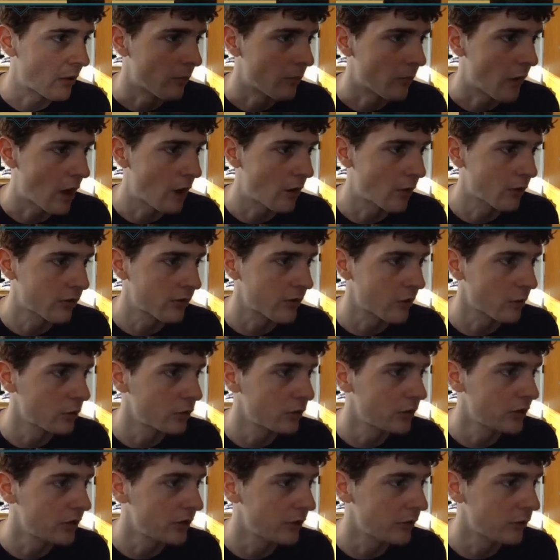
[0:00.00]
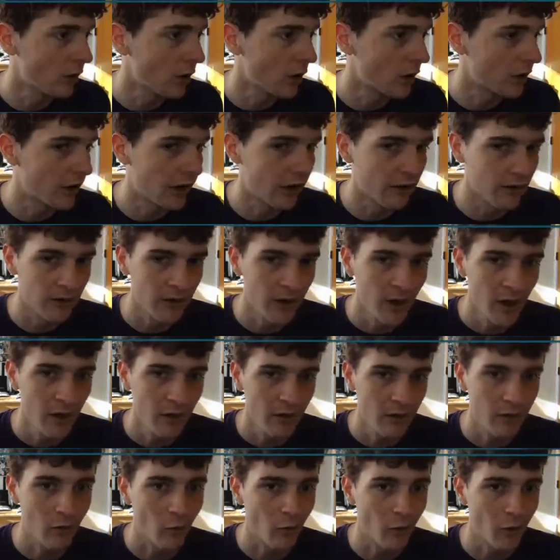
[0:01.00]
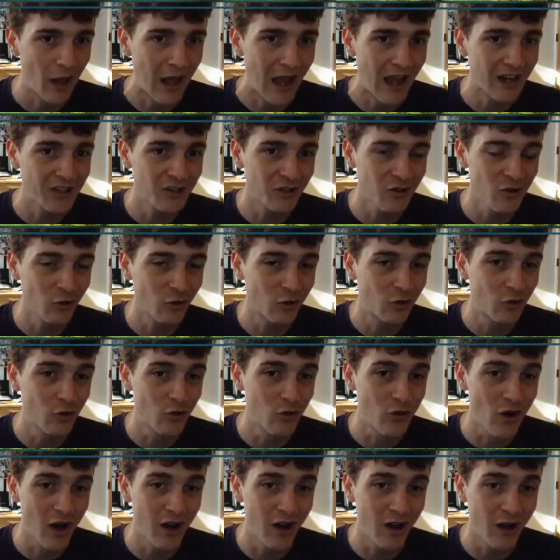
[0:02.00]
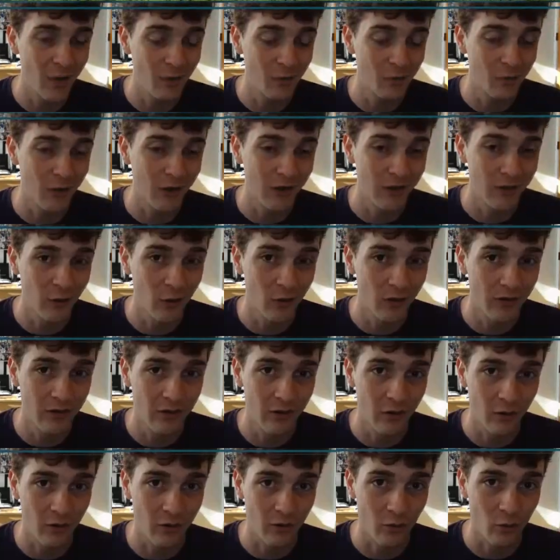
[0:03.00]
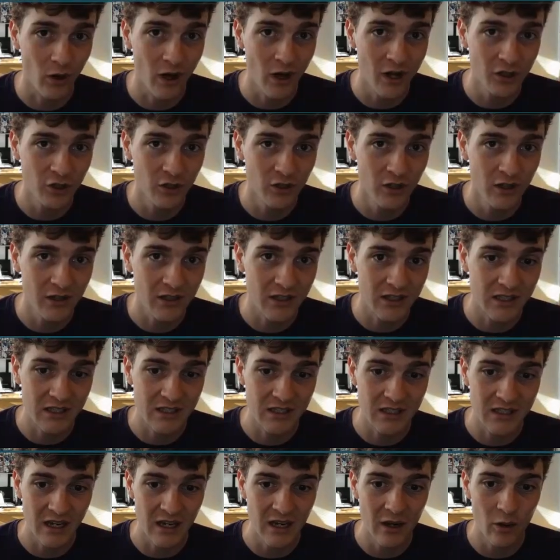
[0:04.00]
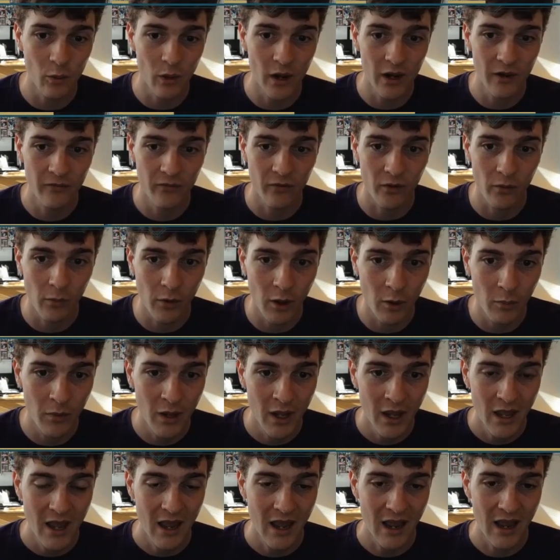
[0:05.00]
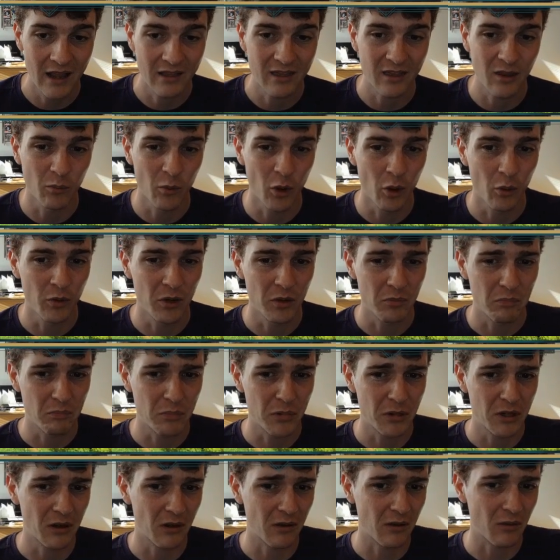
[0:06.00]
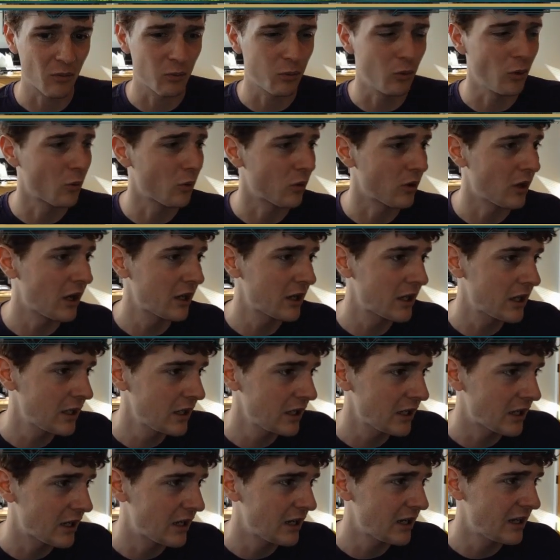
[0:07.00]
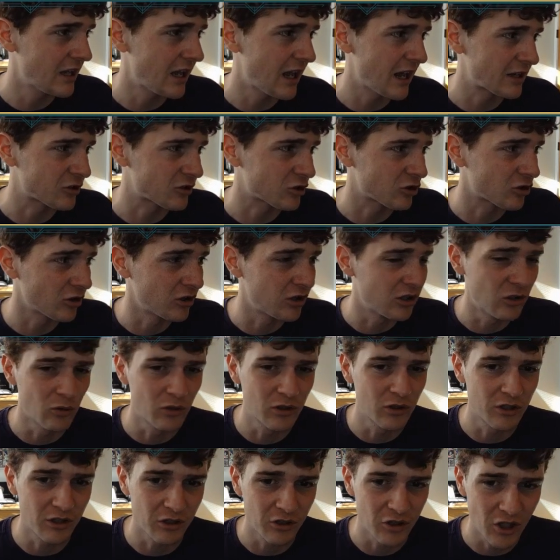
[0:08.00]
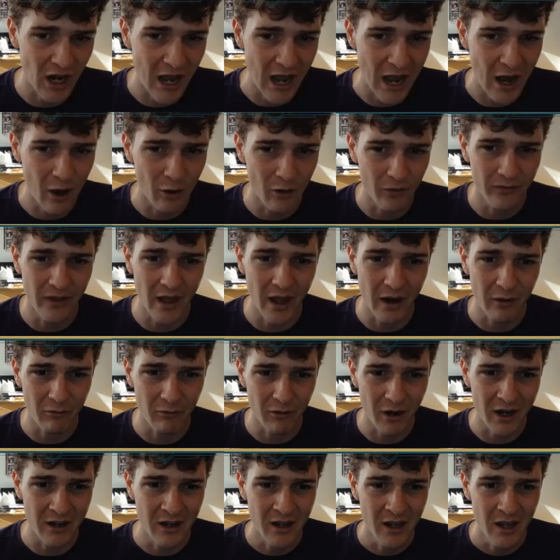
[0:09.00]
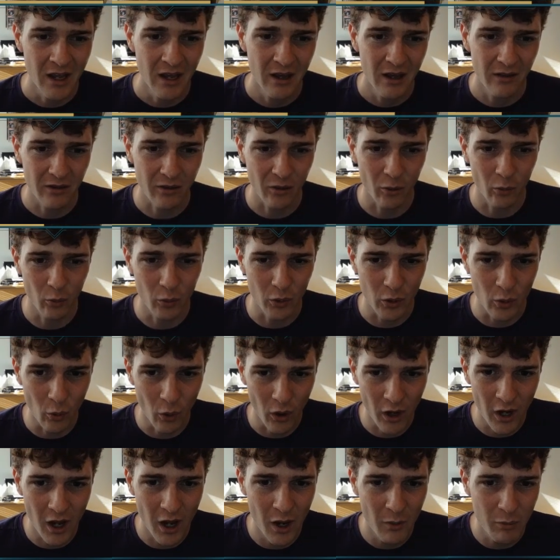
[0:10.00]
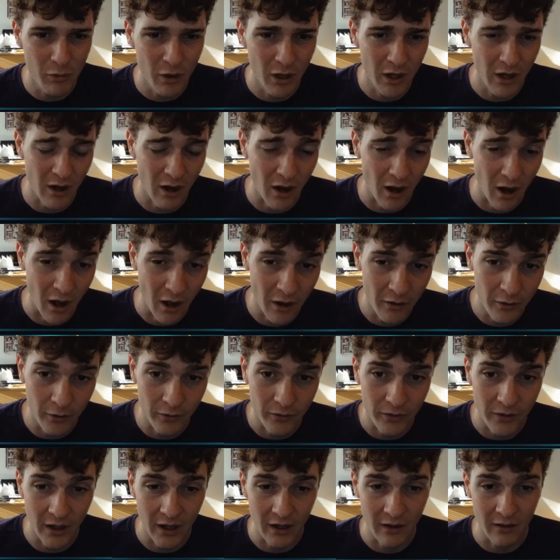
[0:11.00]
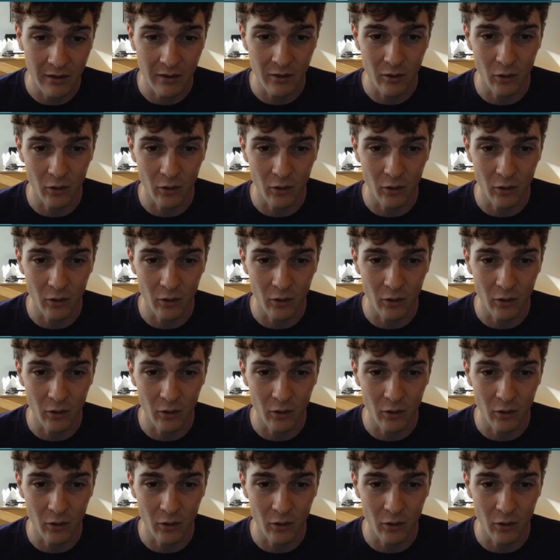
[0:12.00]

I was completely wrong, guys. So actually do not upgrade those heroes. So we're actually going to stay away from them at the moment because, well, we're not getting any extra usage out of that, right? So we want to upgrade other things.